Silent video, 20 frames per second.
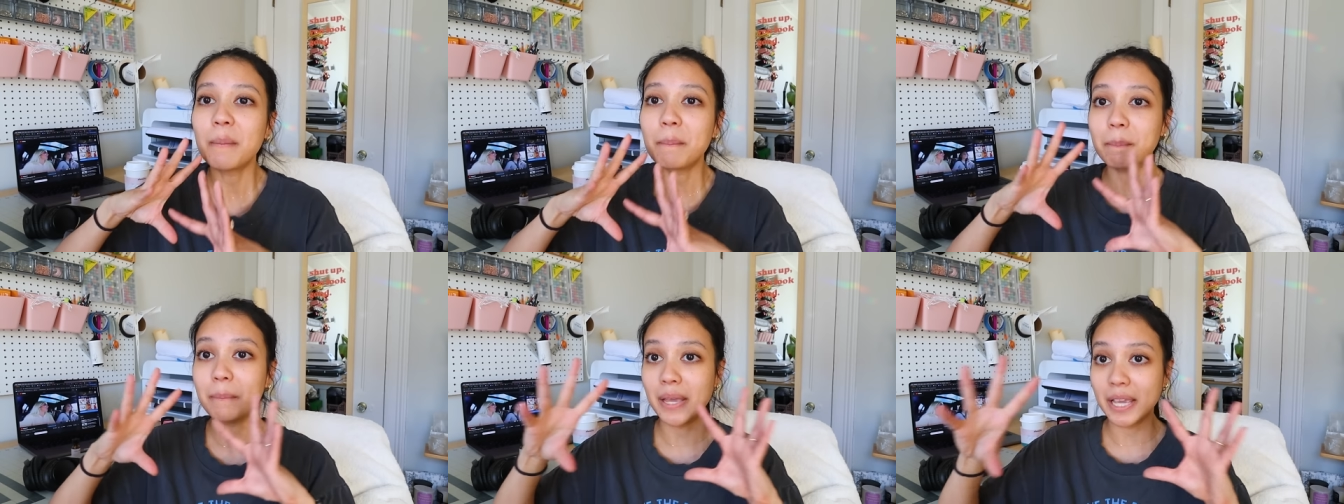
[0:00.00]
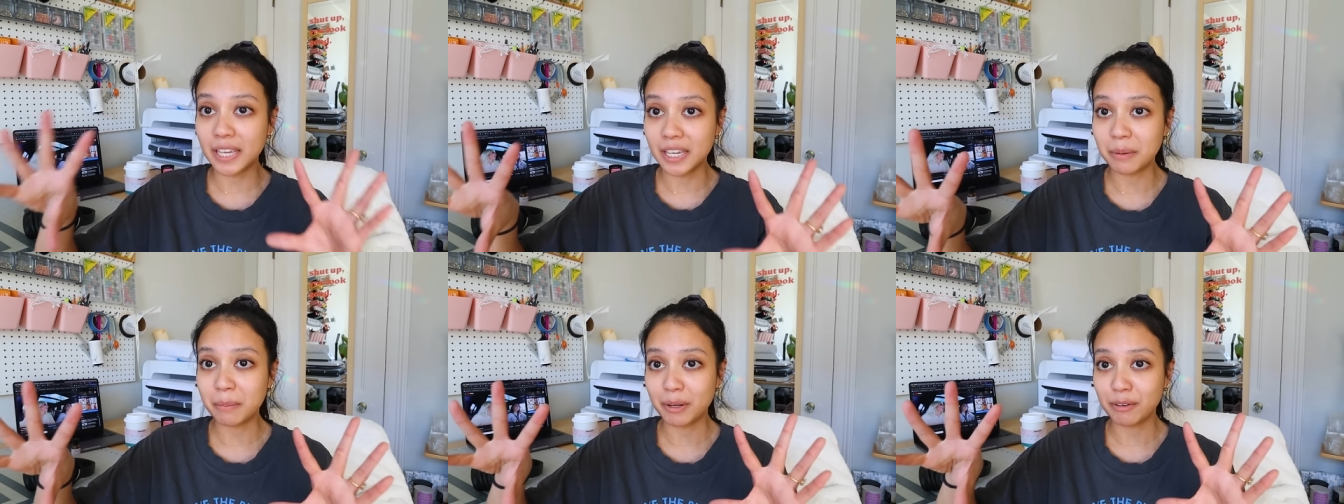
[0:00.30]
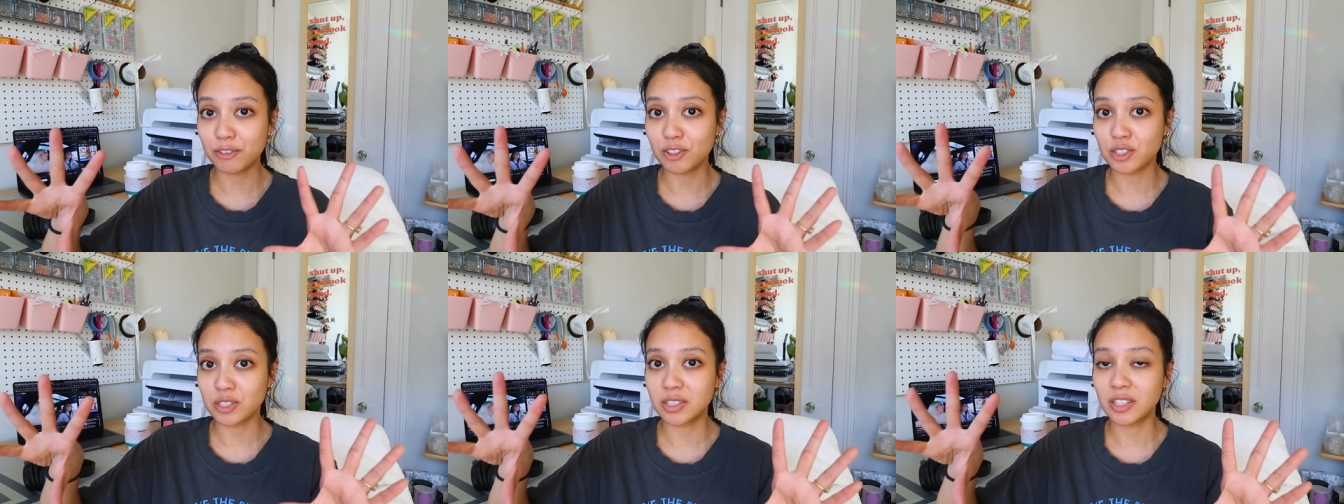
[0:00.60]
making my
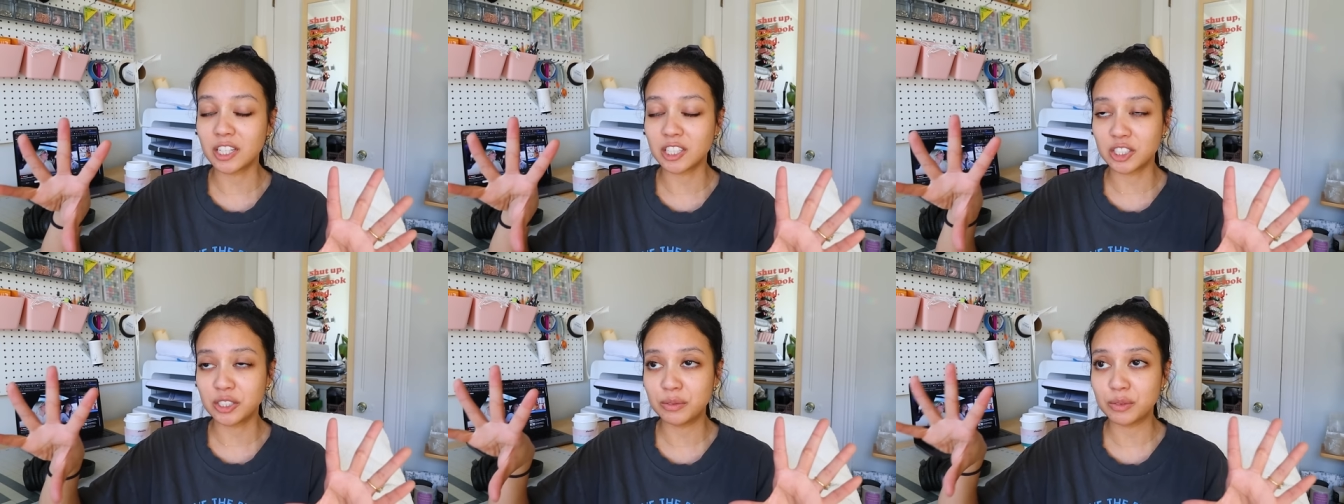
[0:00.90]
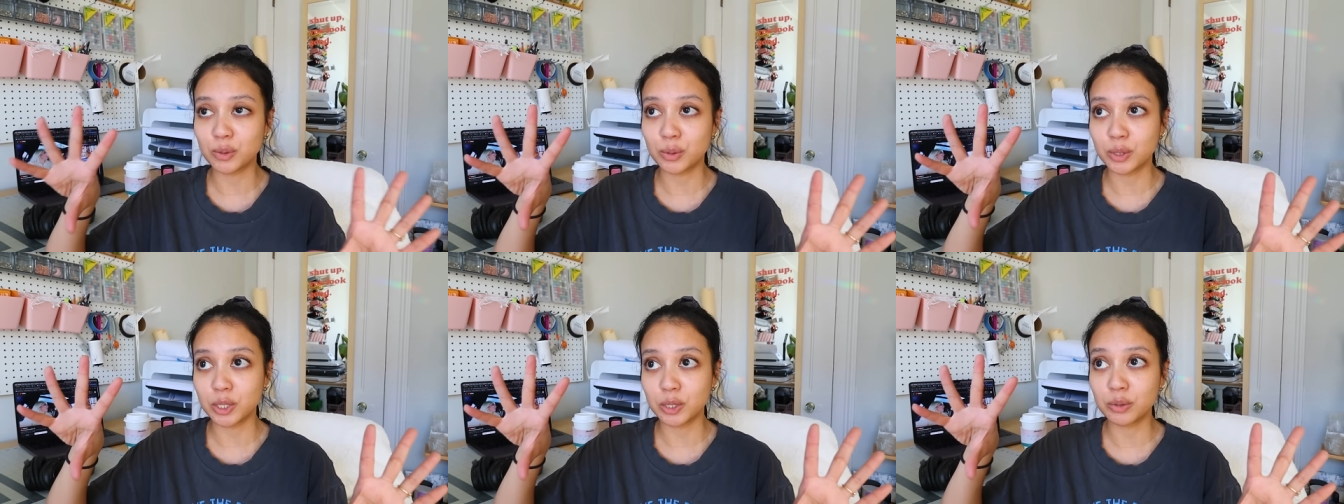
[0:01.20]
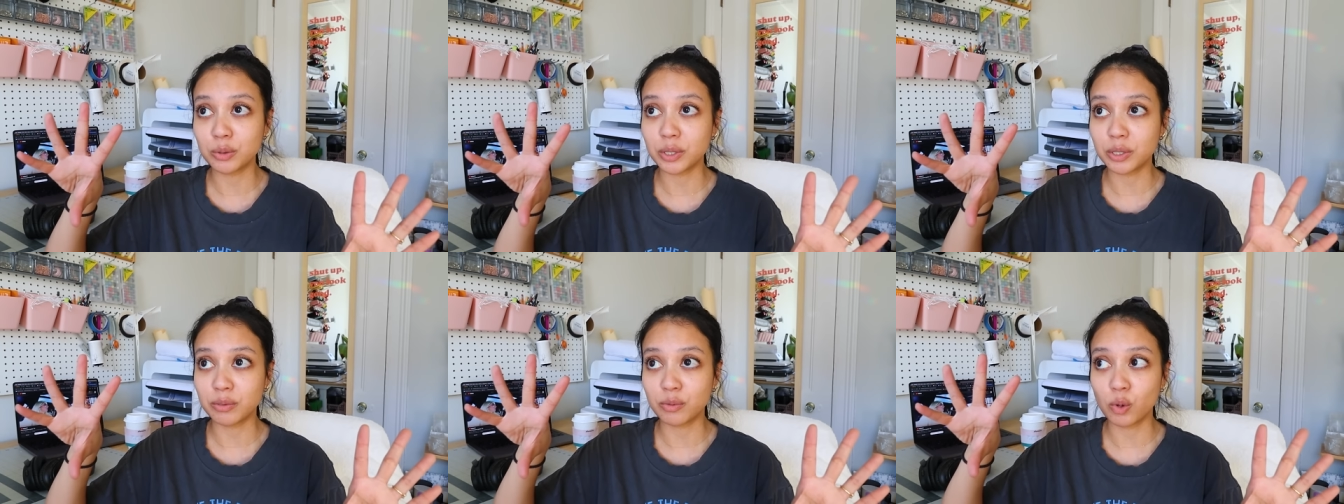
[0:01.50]
first collection of
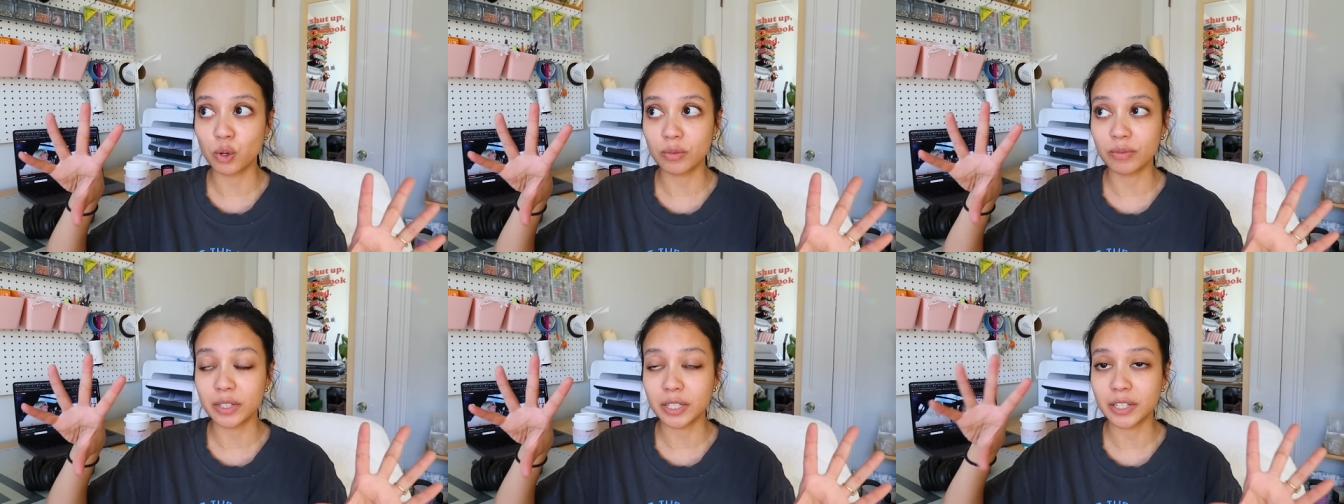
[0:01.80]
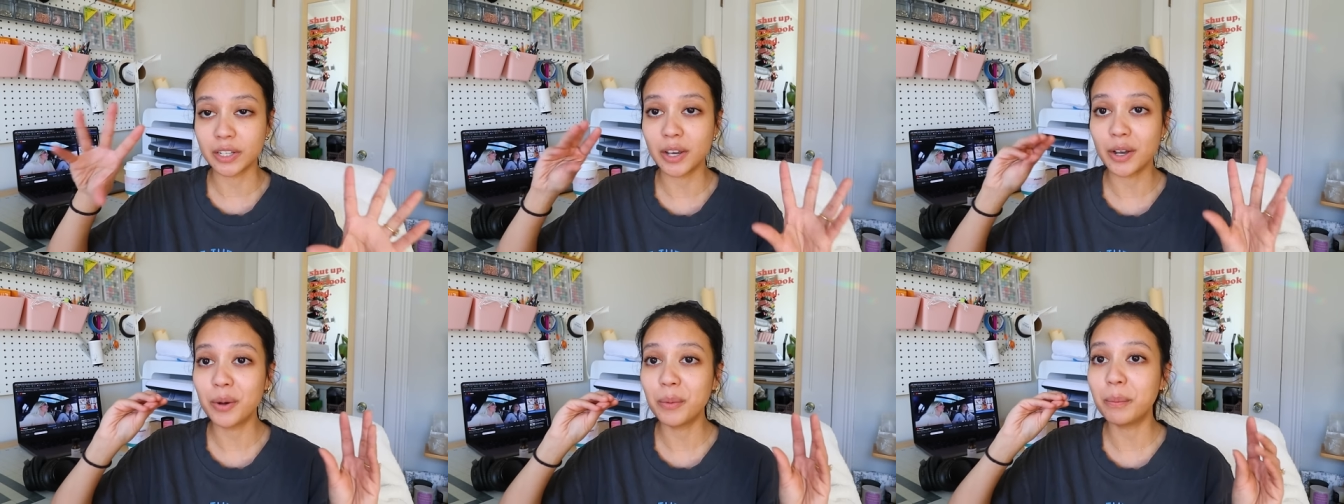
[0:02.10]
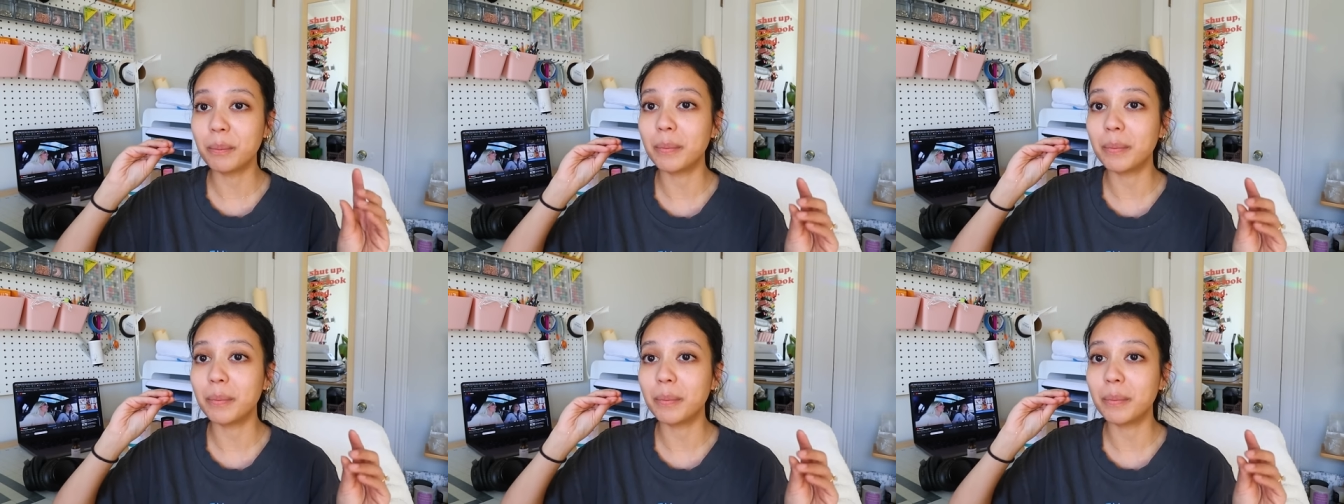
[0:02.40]
2024 video,